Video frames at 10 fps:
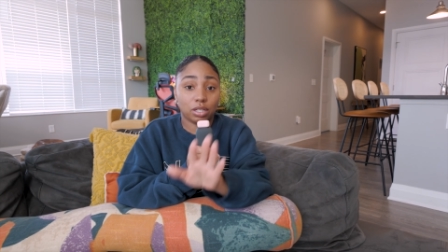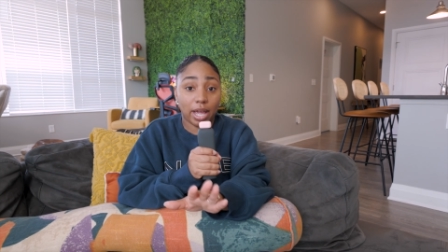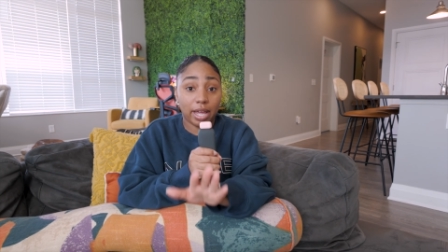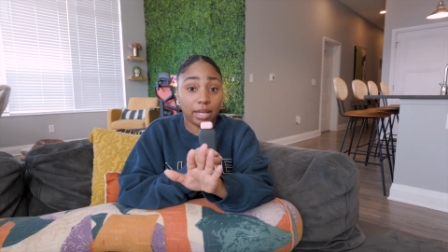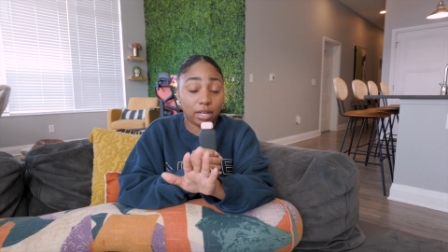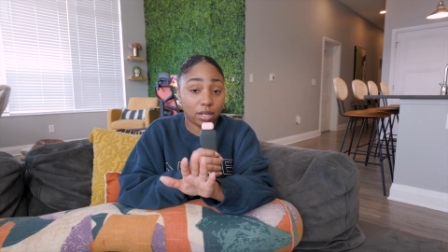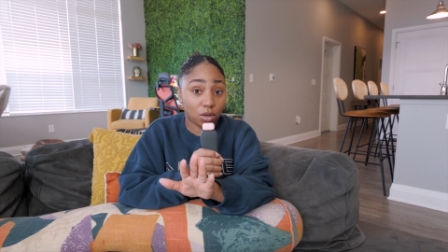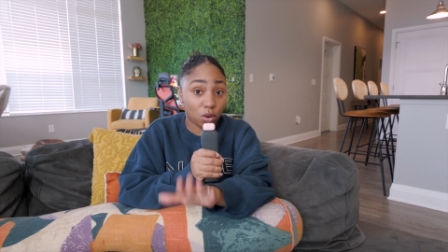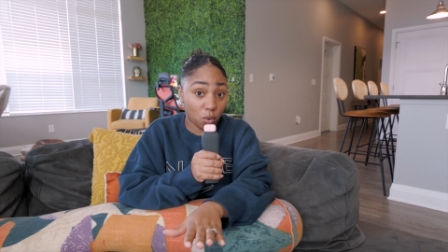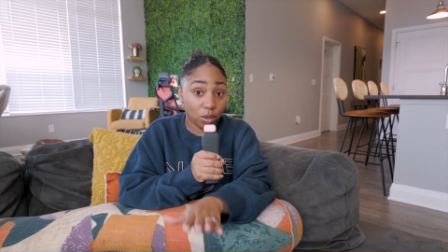a
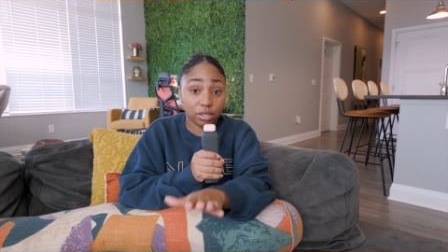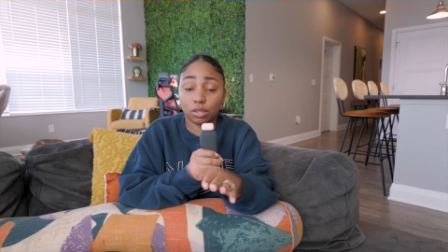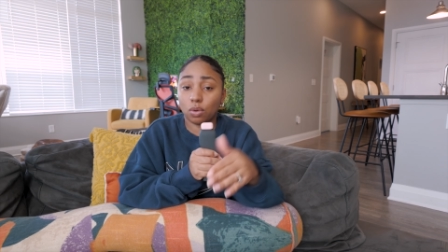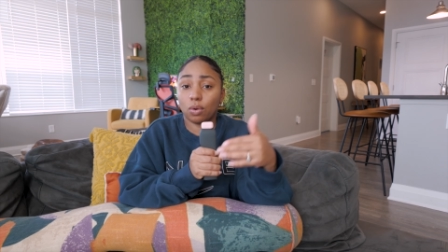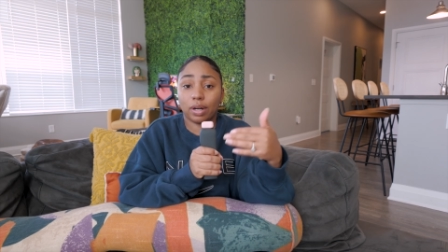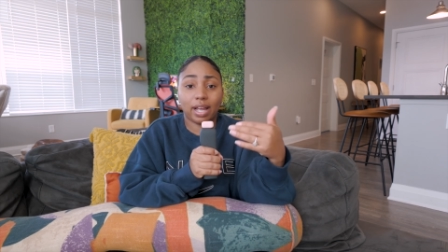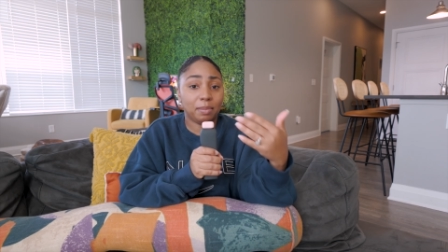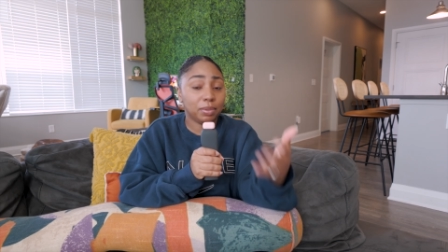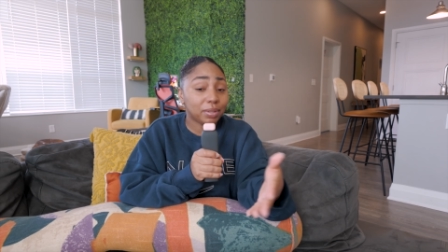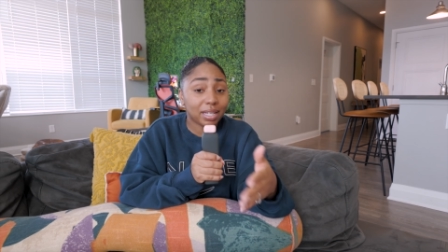course or
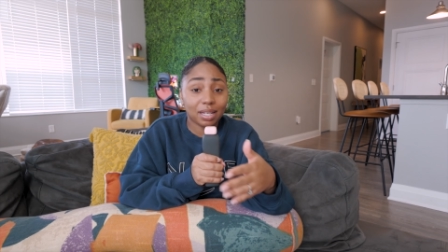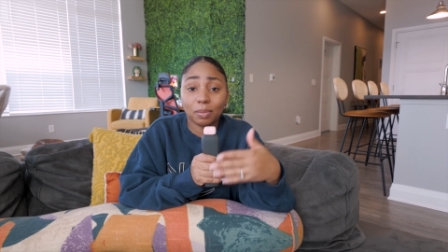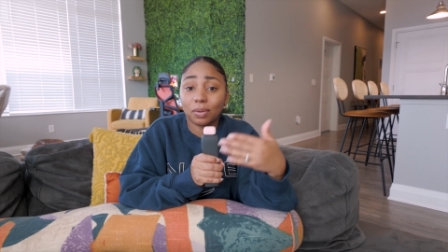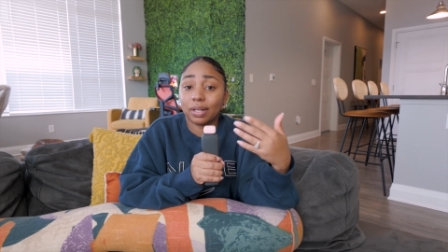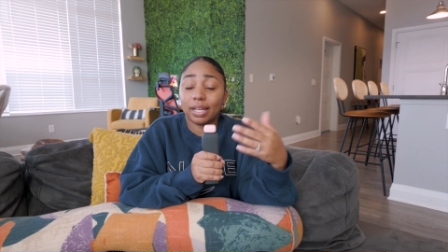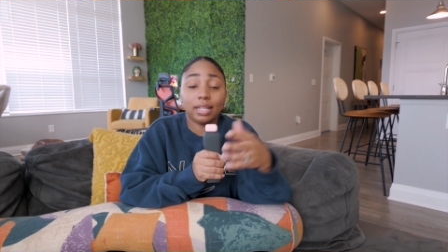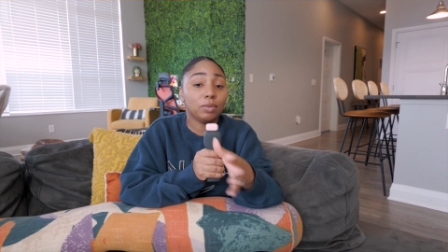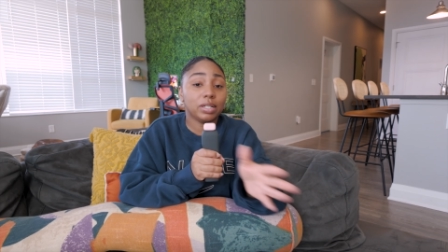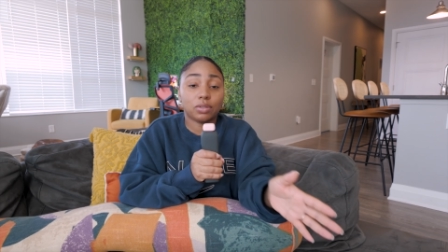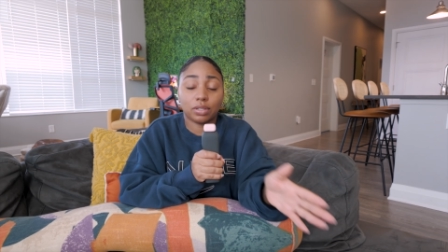a boot camp or any
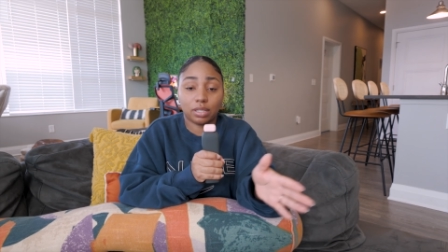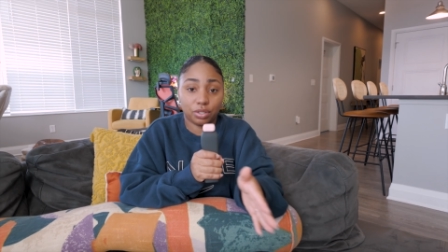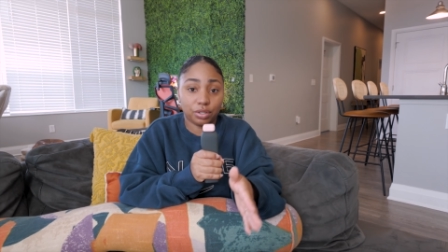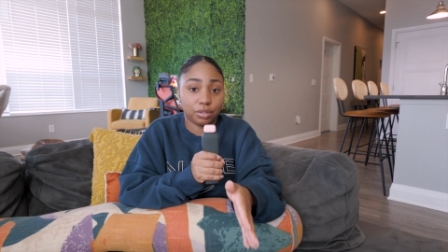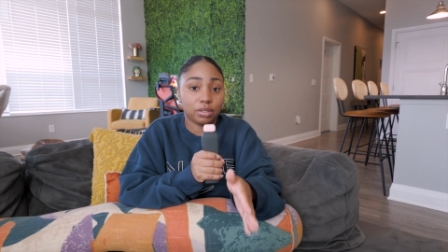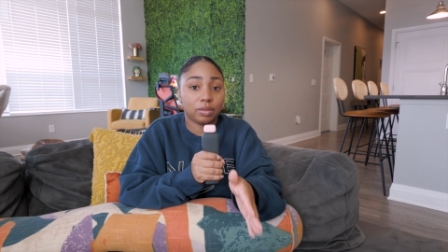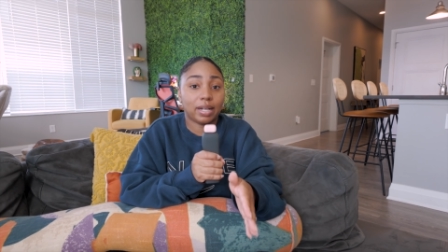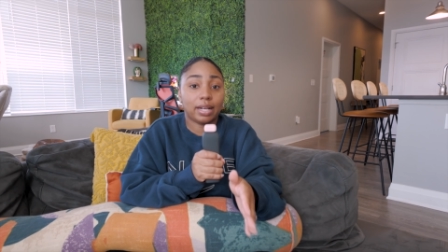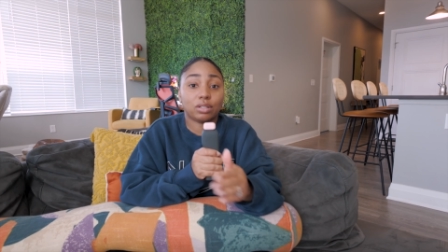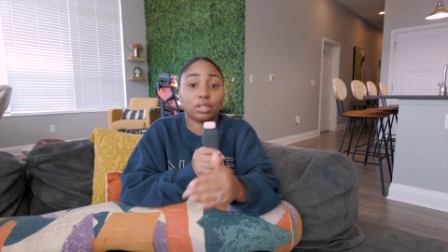resource that you're using
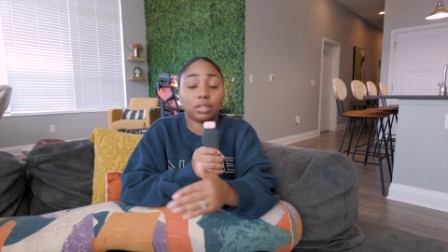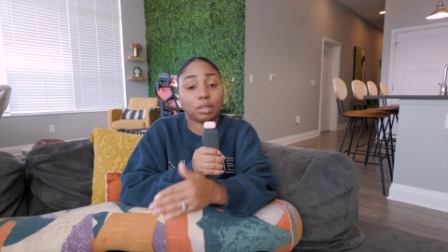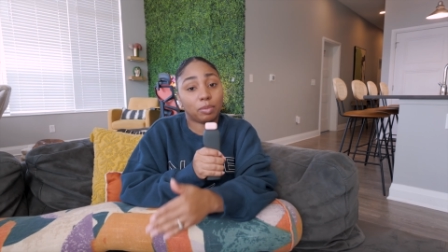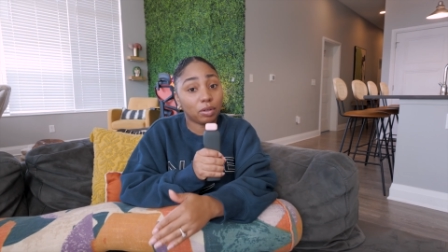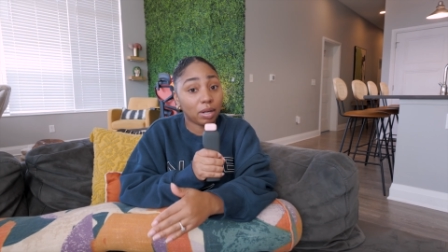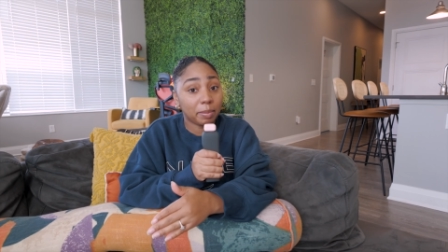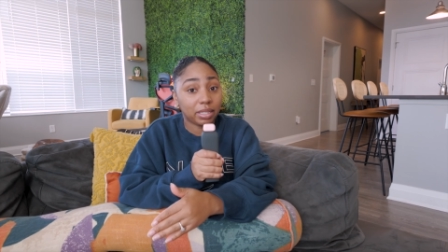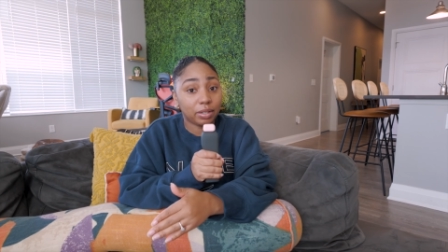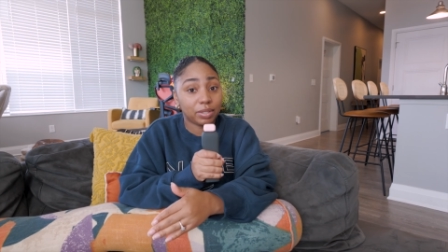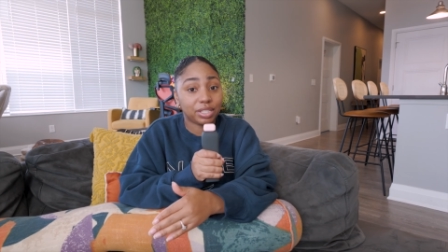right now to learn a programming
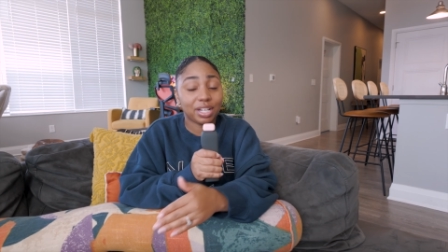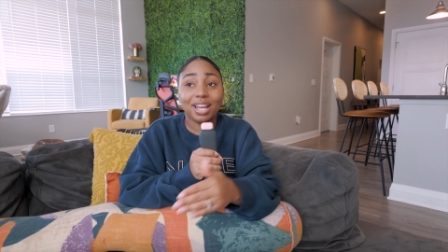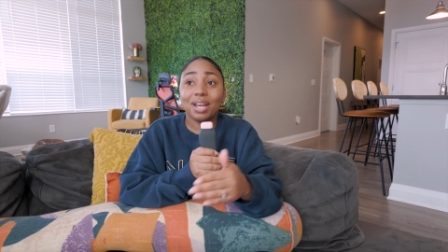language,